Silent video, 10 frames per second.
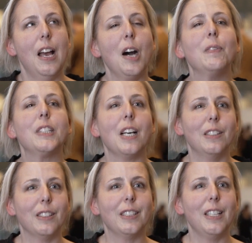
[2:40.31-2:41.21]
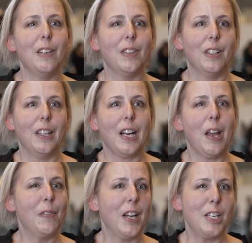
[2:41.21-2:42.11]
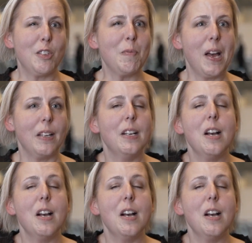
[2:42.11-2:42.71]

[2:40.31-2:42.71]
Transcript: help us understand whether that KPI is met.